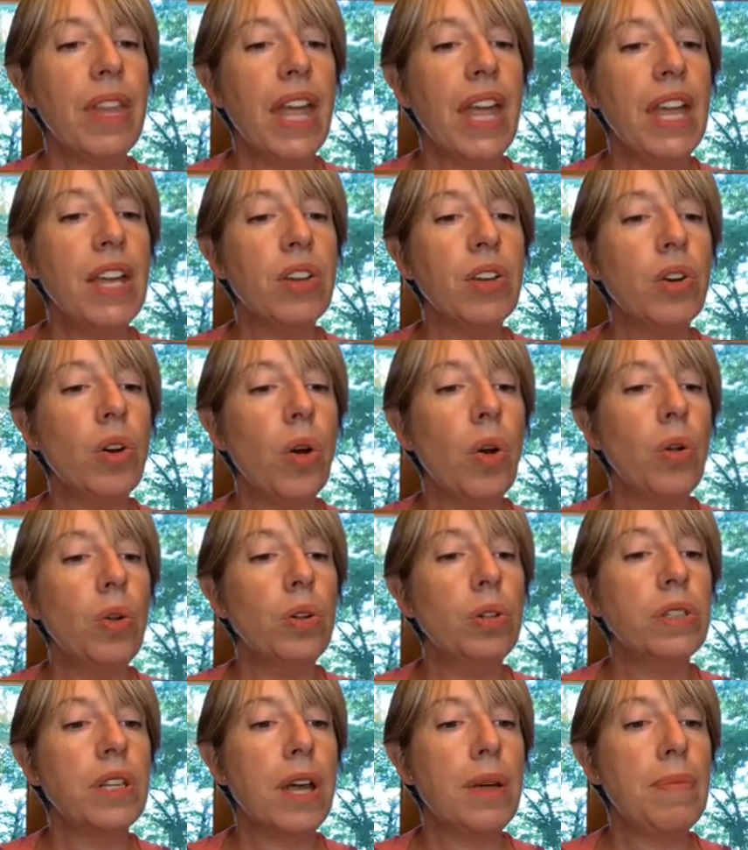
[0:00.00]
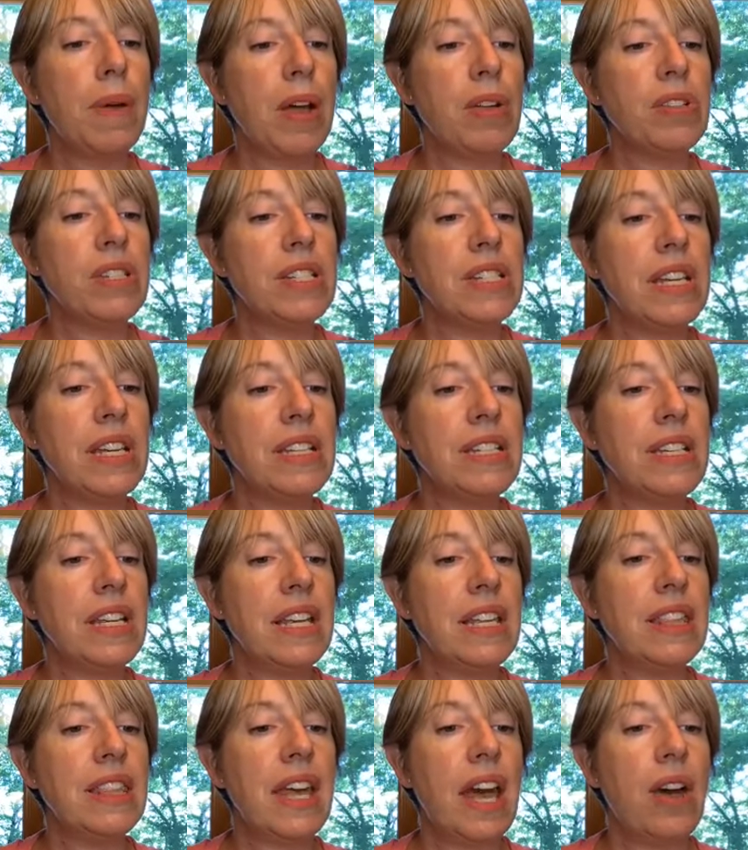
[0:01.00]
It could hold about
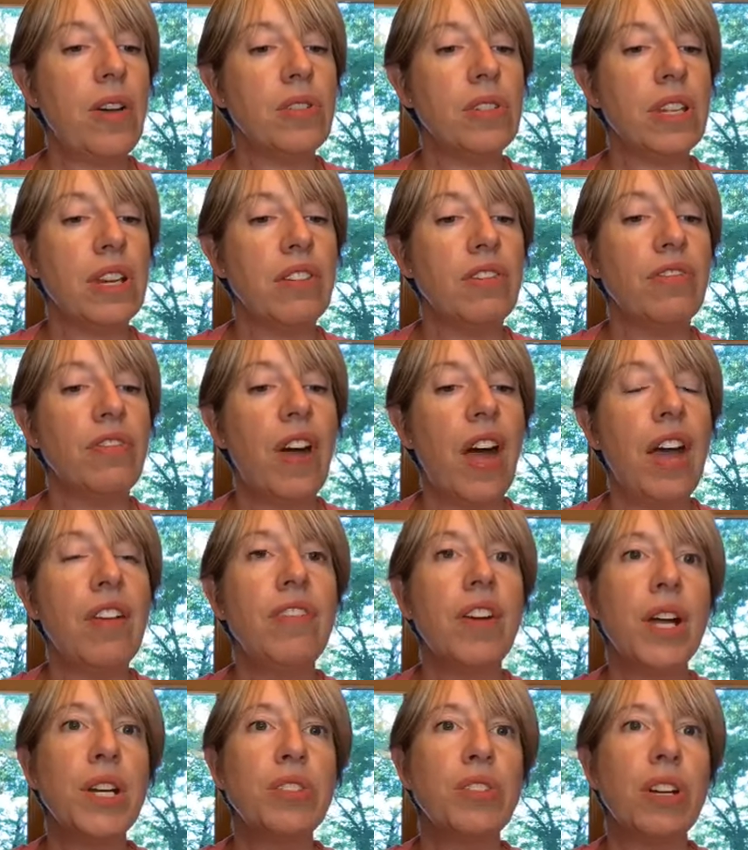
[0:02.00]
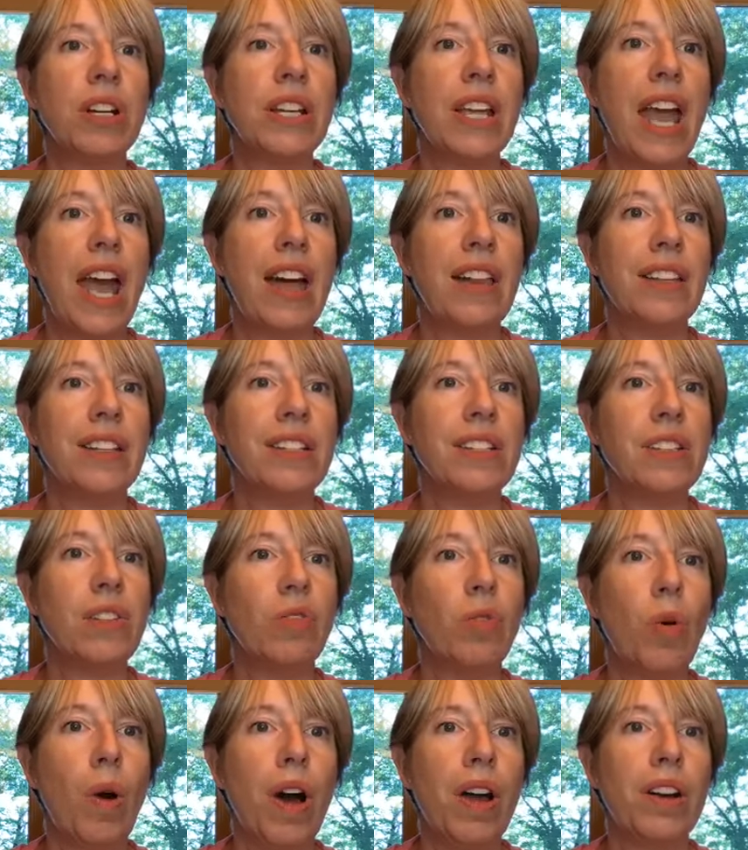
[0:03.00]
16,500 gallons
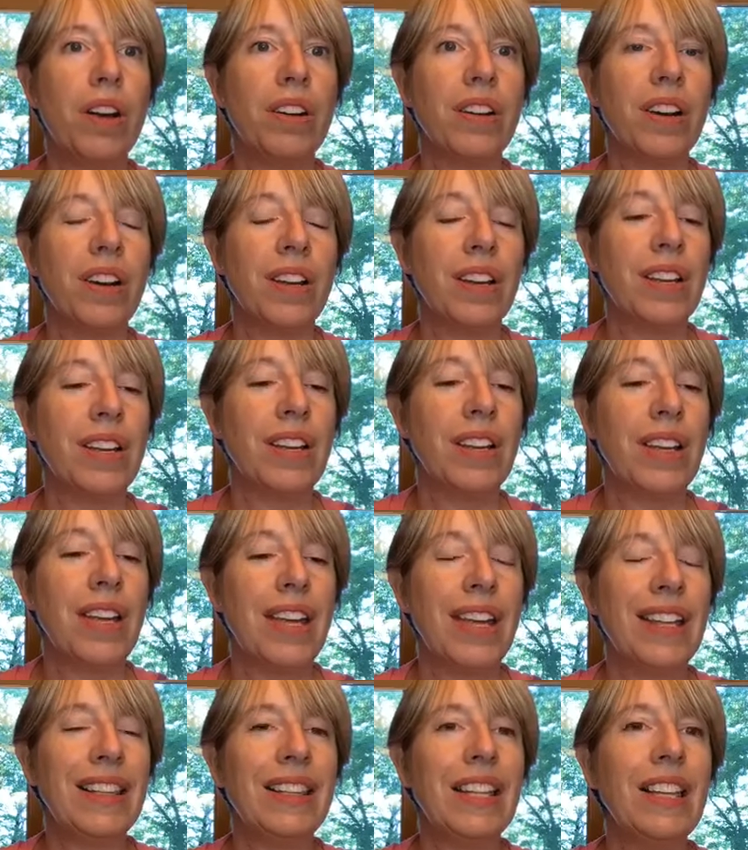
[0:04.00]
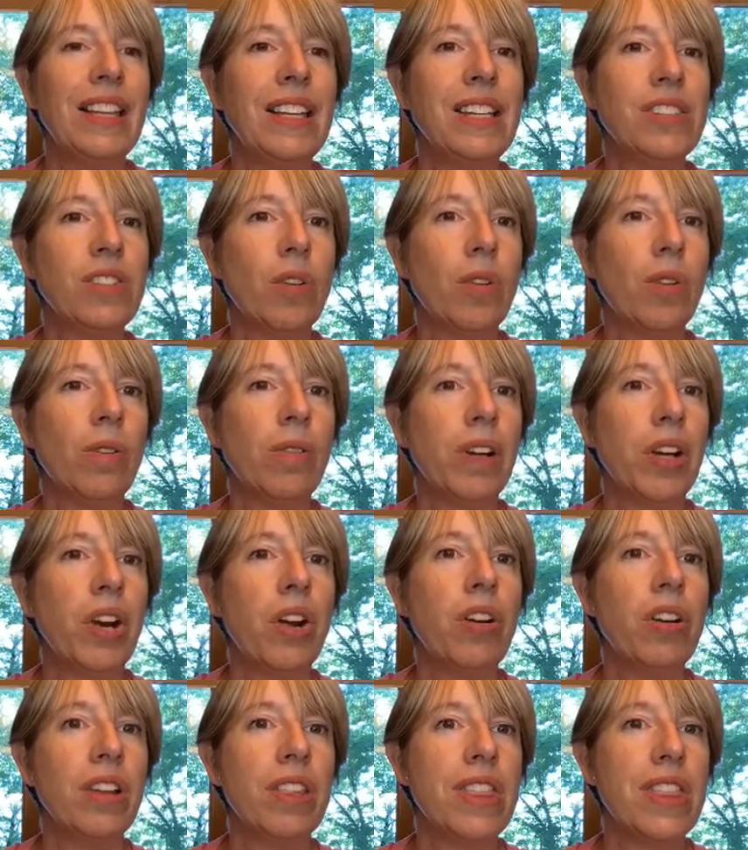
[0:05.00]
of water. Lilies are a
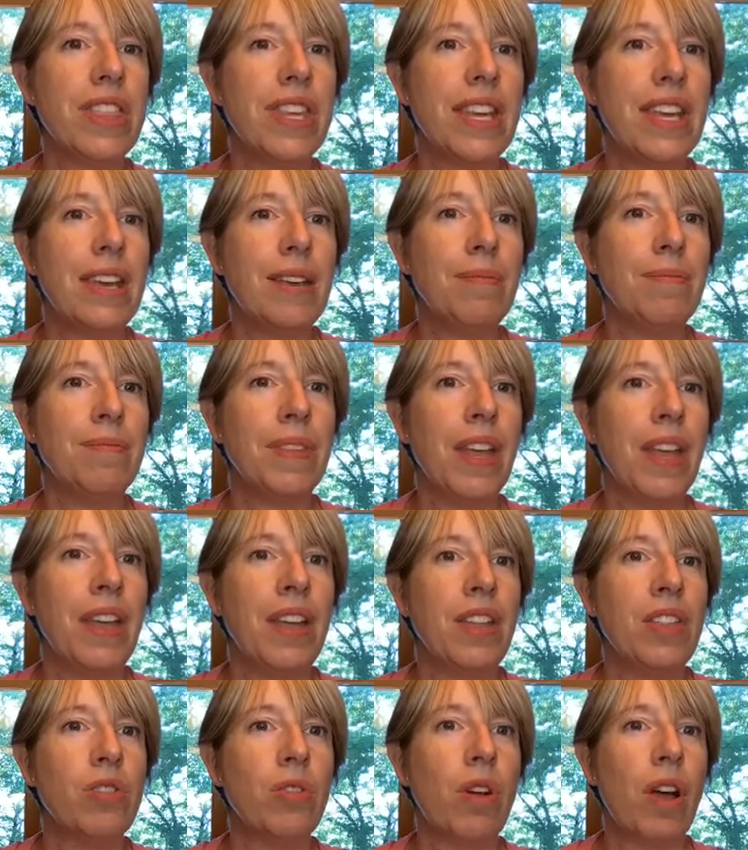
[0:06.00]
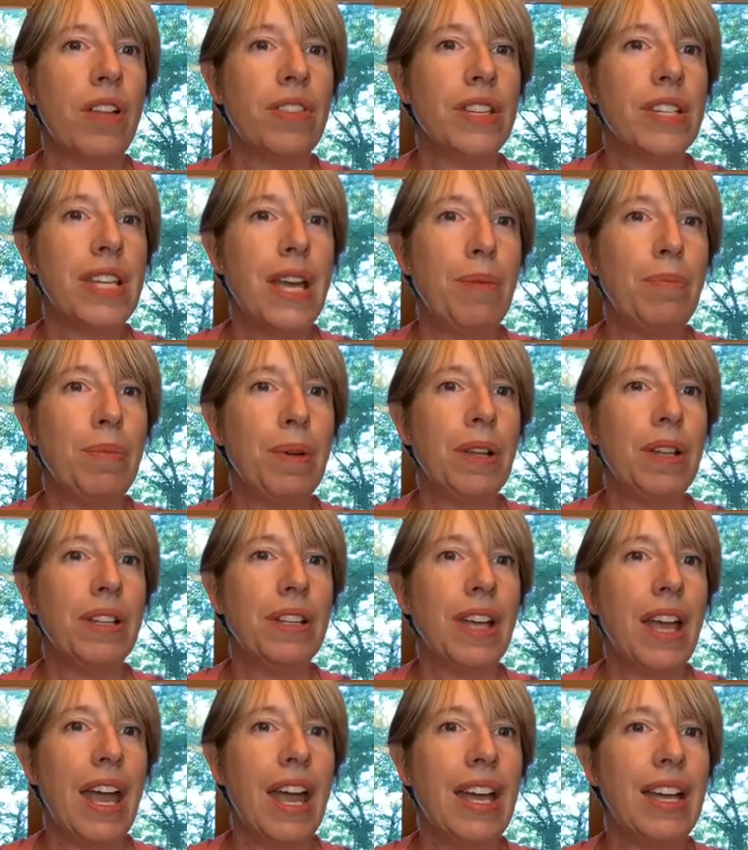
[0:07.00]
recurrent theme throughout the
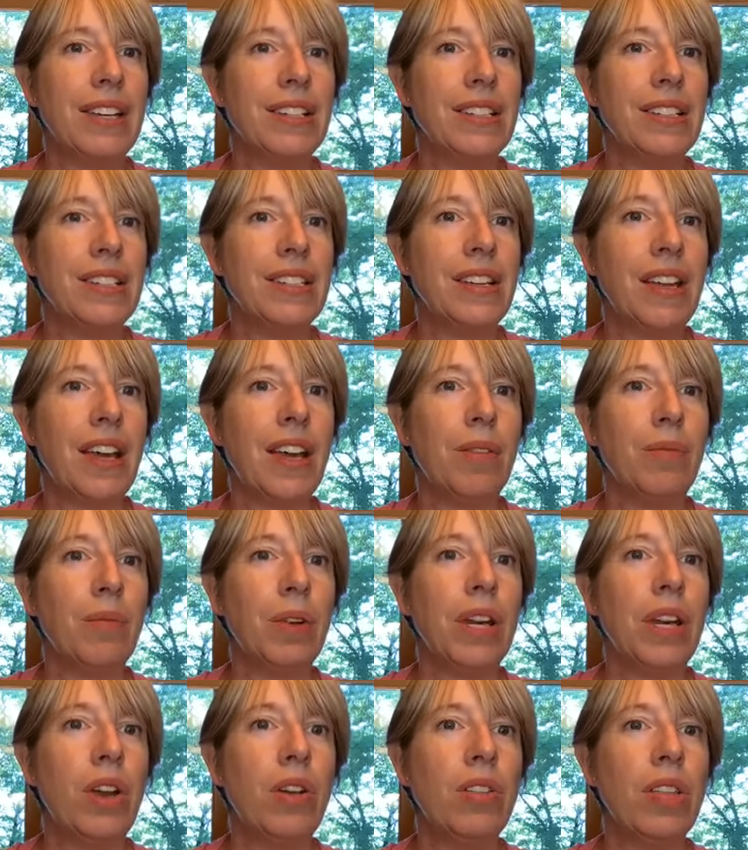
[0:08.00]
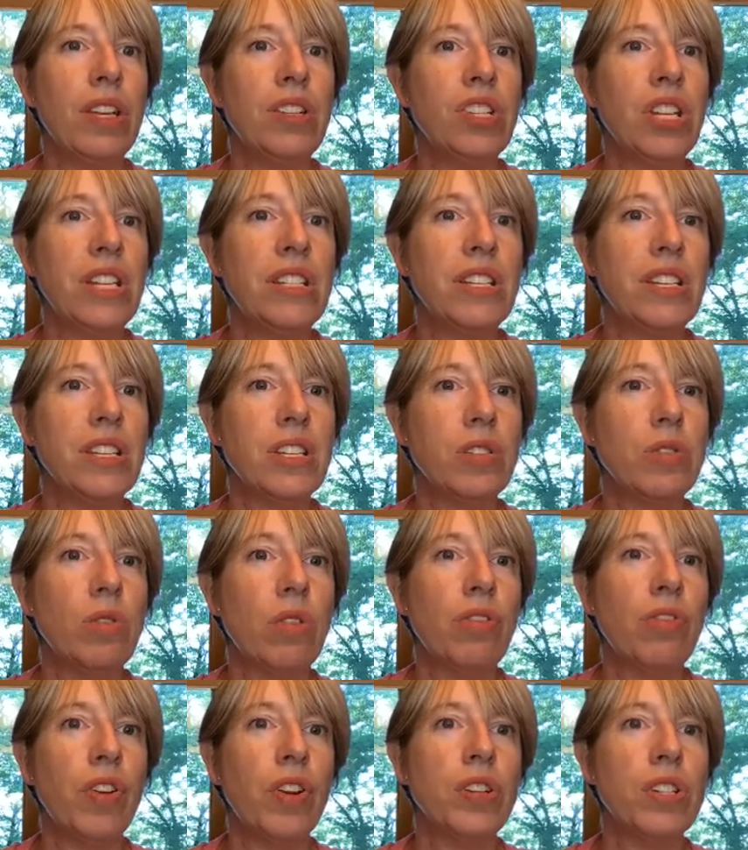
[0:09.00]
temple, and we know that Jesus is
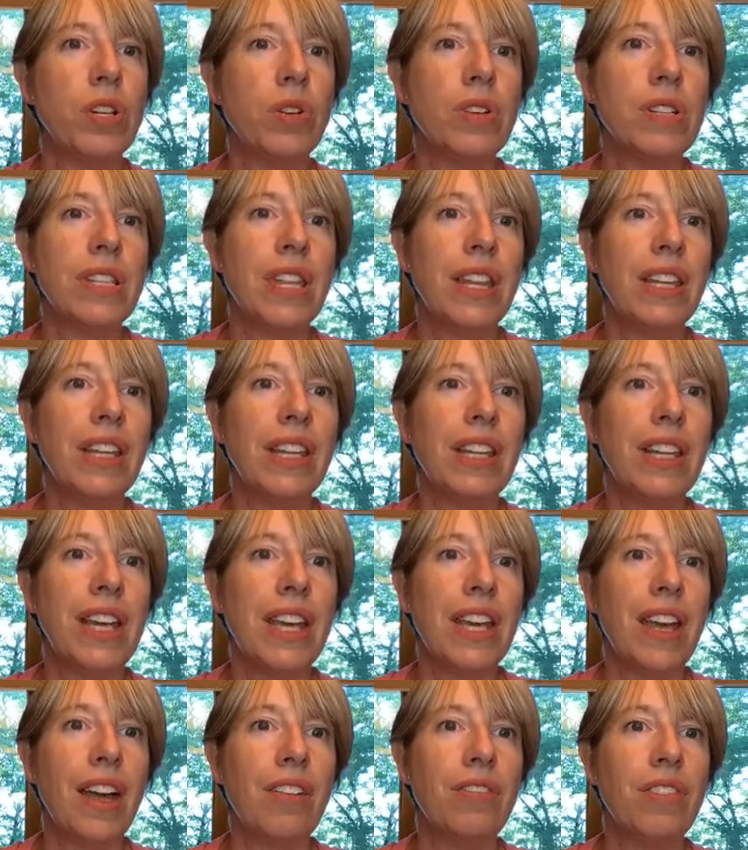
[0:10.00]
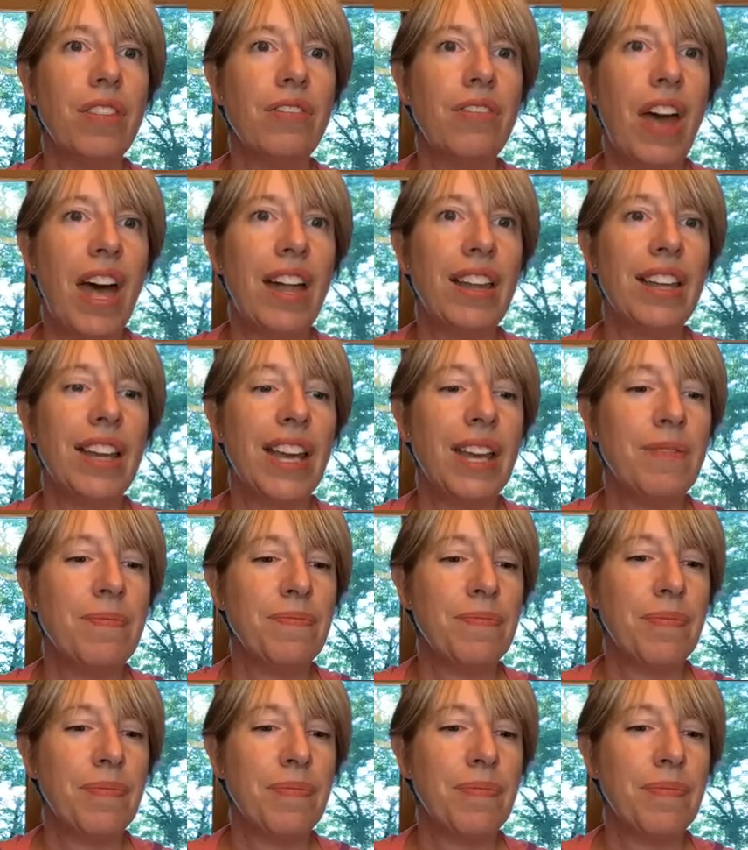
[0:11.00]
referred to as the lily of the valley.